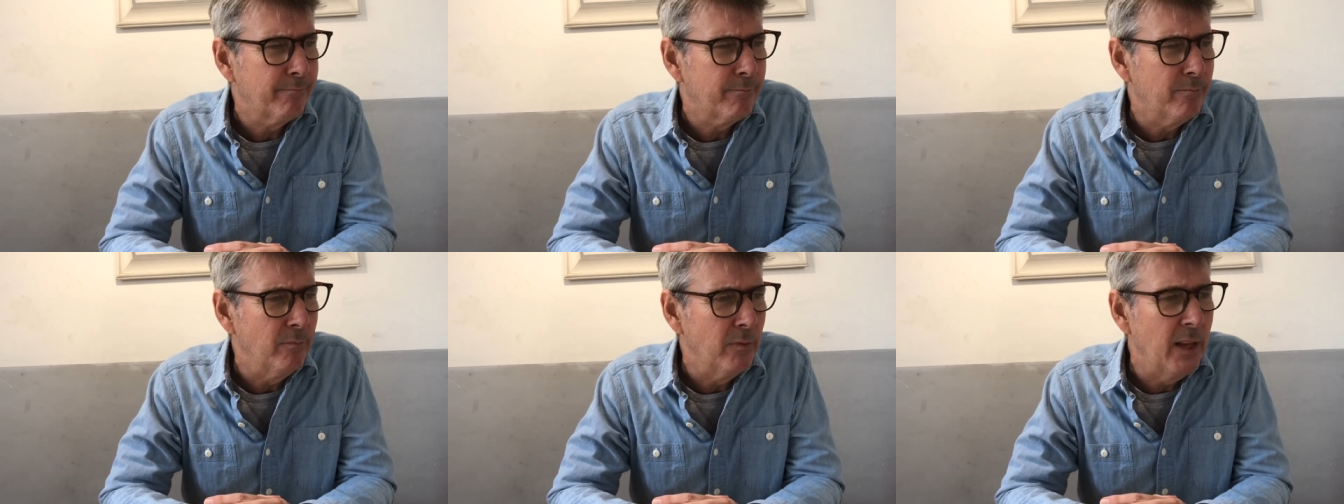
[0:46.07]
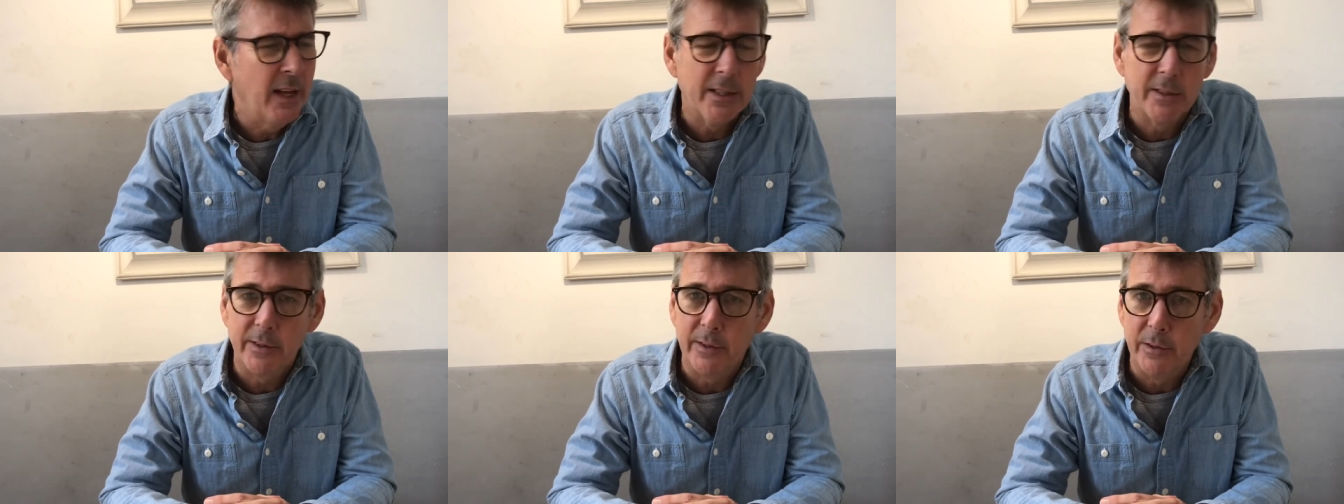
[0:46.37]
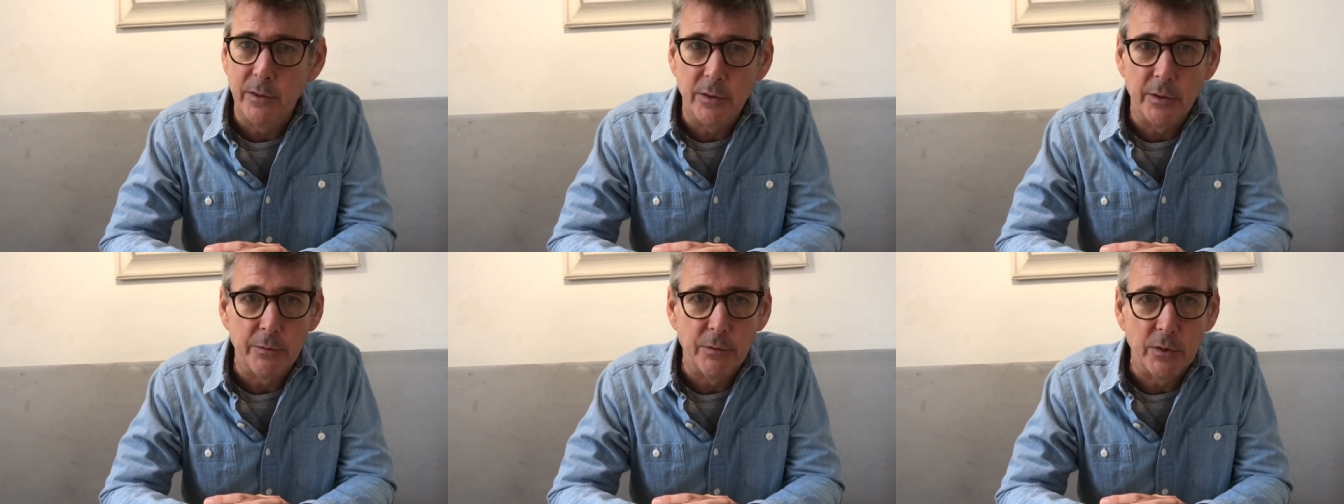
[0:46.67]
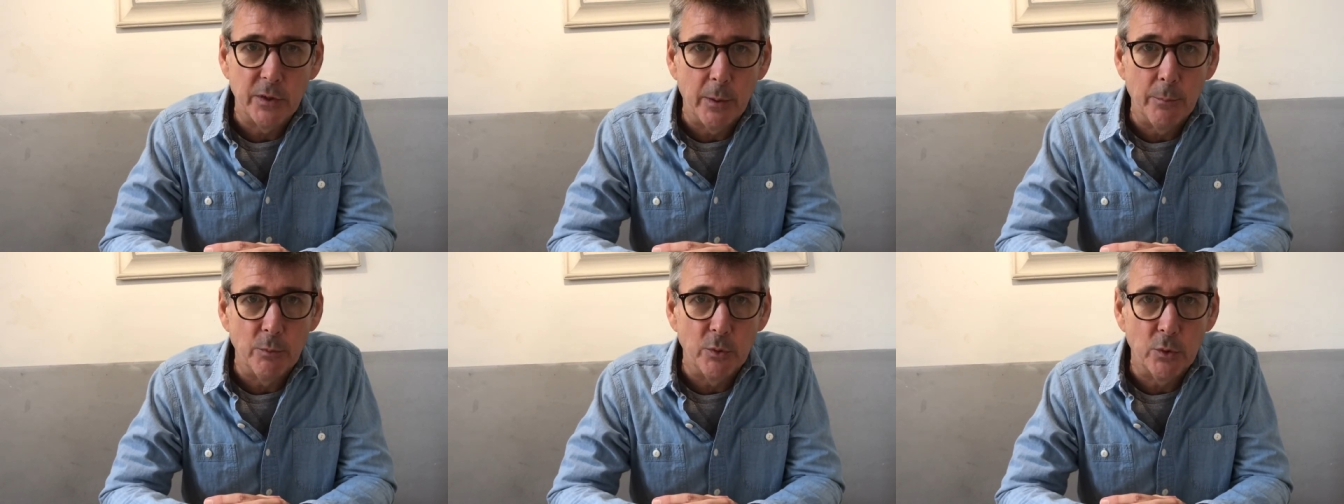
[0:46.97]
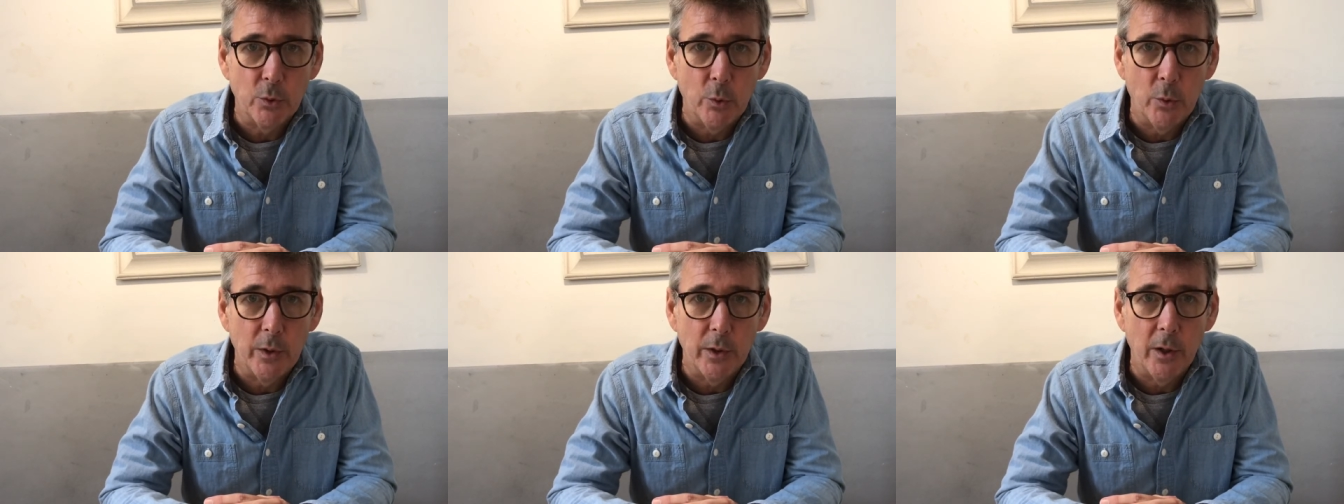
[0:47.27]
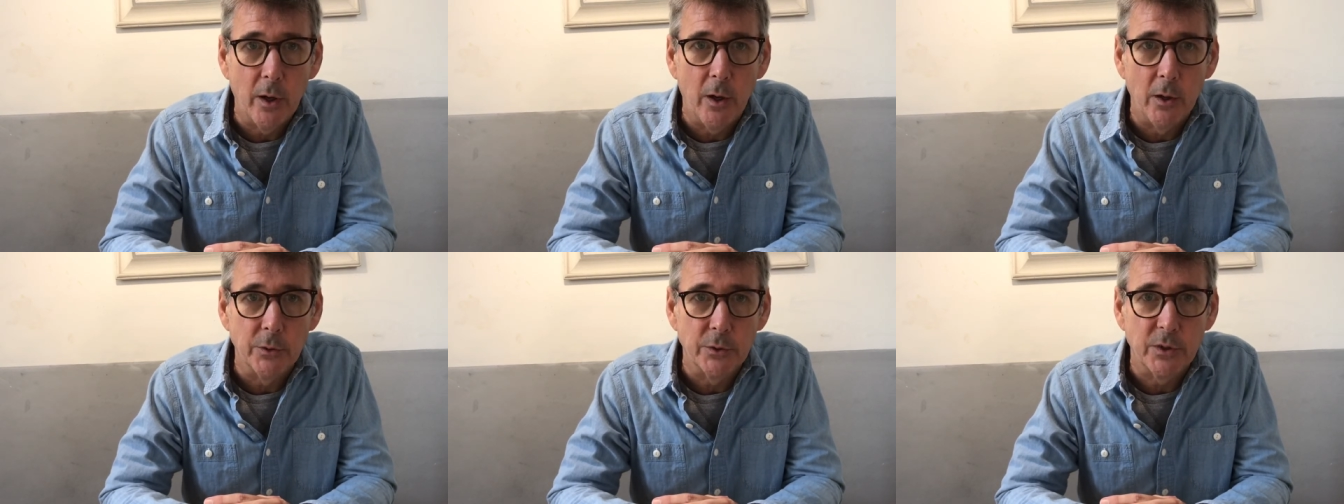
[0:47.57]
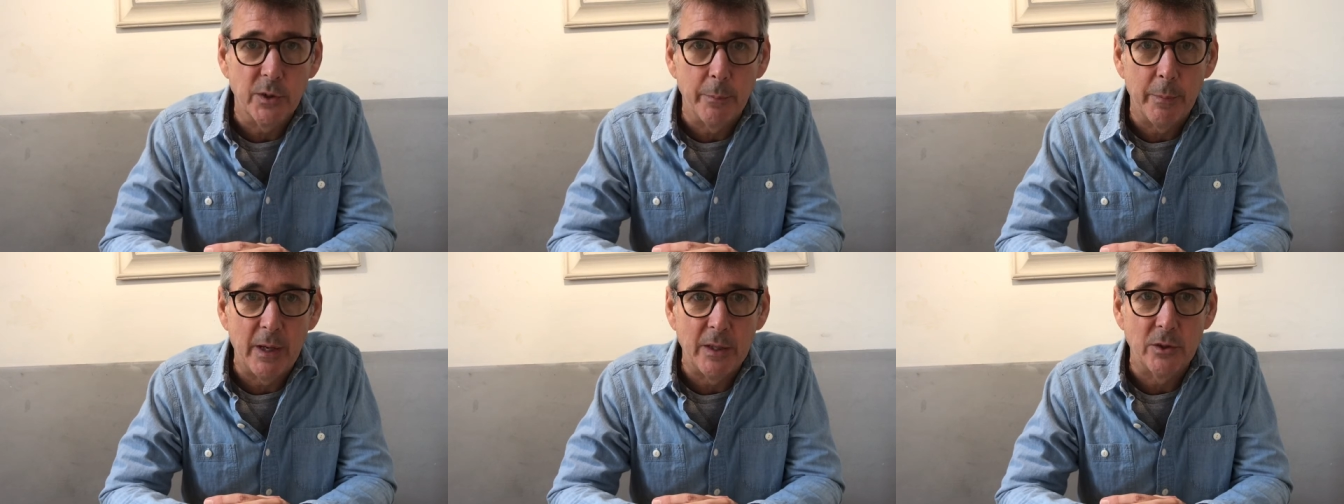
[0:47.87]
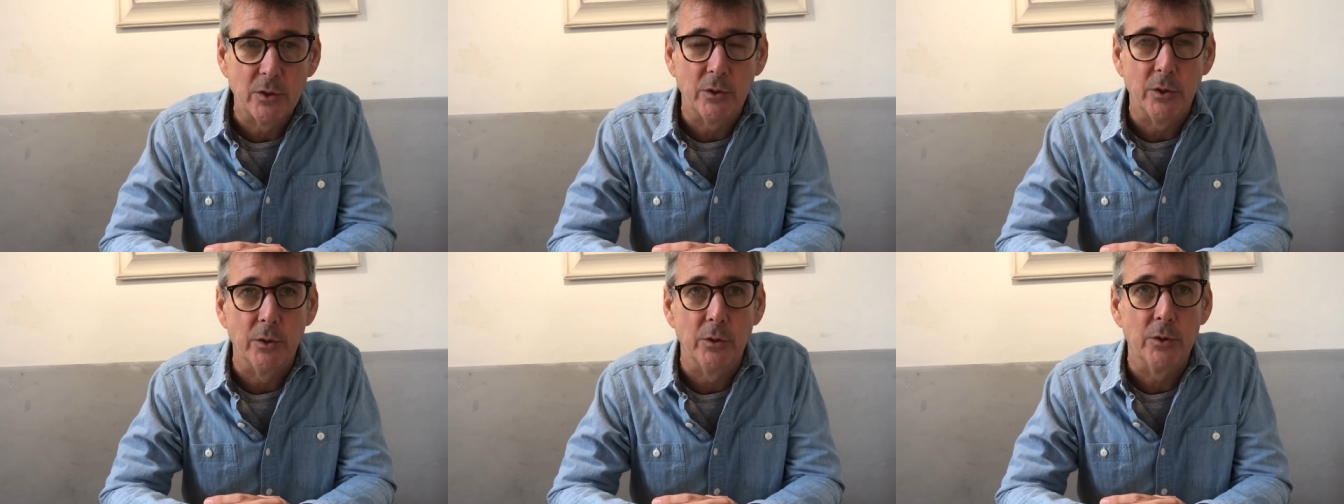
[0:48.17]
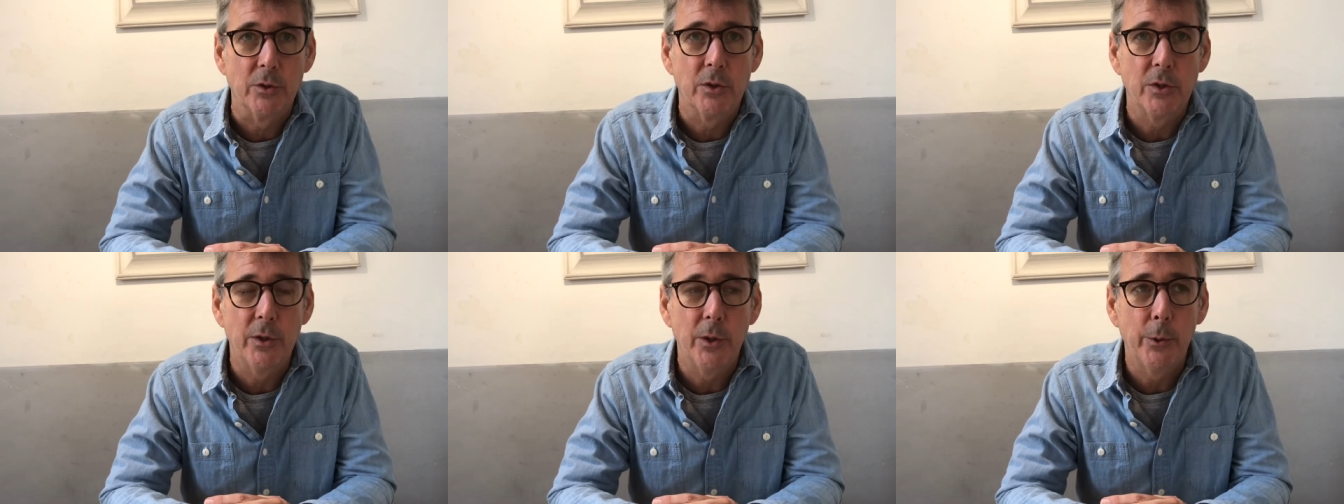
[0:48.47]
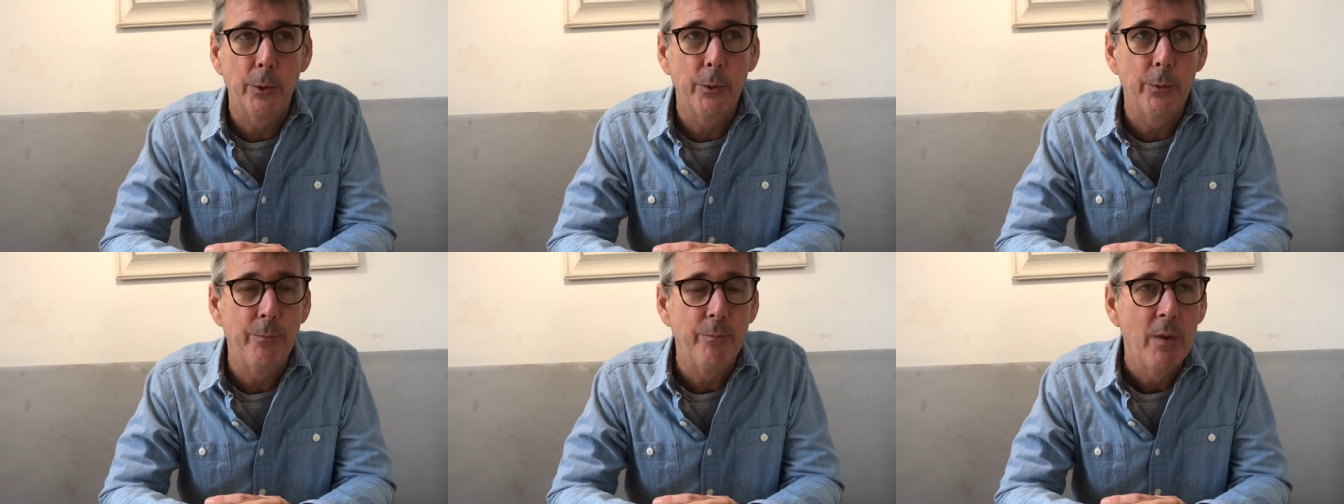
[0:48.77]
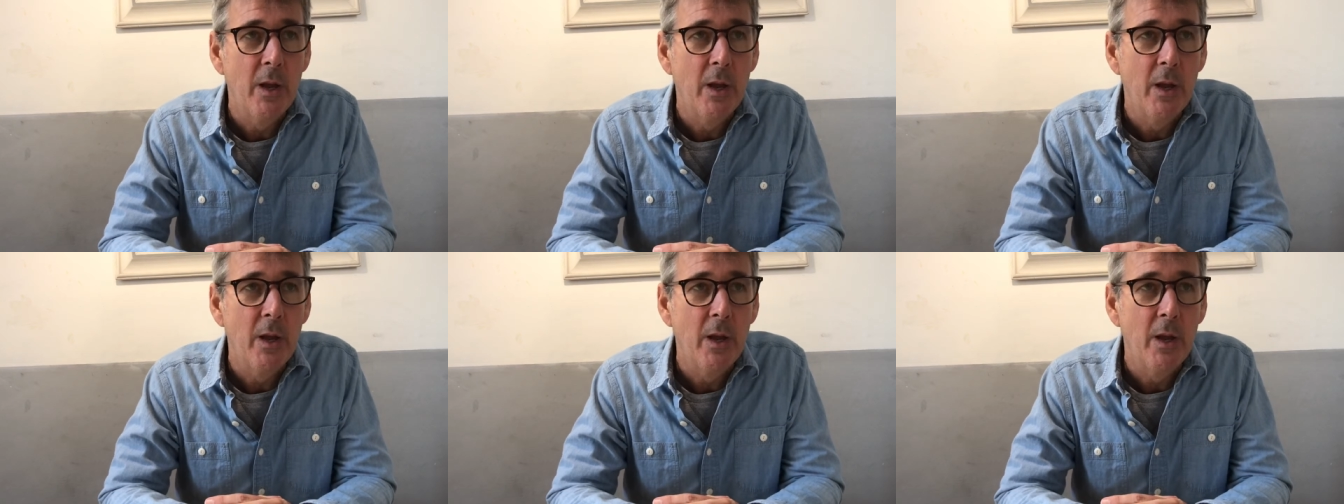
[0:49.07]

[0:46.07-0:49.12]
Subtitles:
lessons of some sort all semester. So